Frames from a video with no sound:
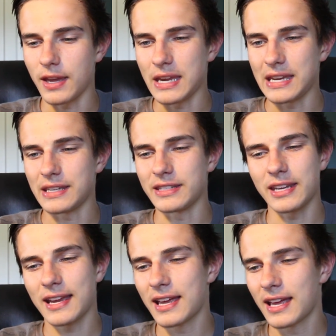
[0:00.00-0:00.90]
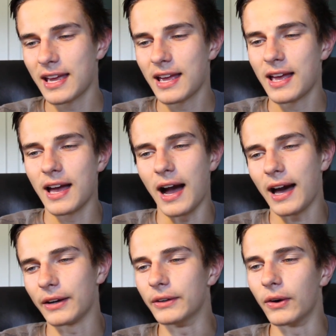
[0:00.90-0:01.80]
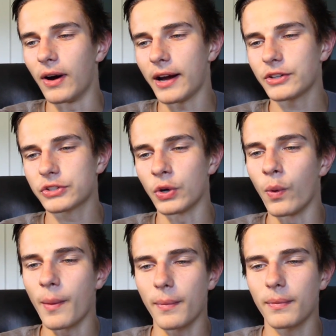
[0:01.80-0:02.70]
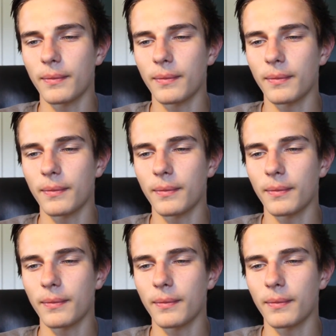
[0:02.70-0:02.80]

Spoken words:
And, I don't know, I just don't want